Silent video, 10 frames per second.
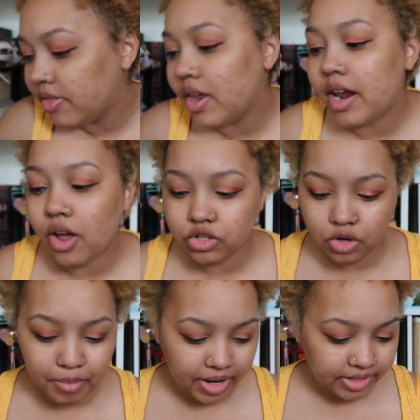Then I
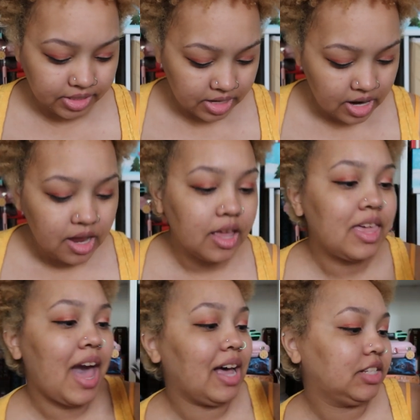also bought
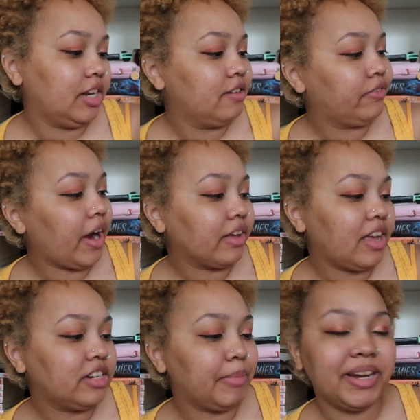Cast in
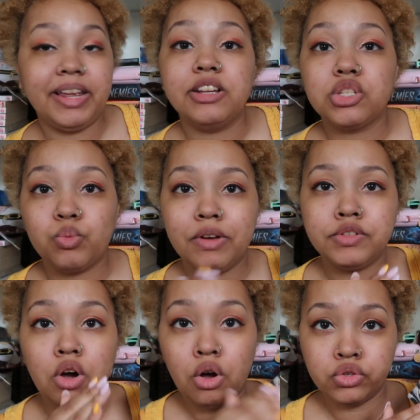Firelight by Dana
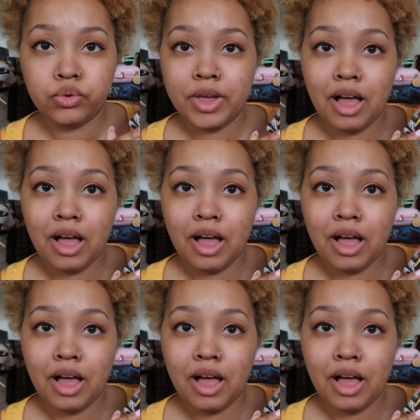Swift, also in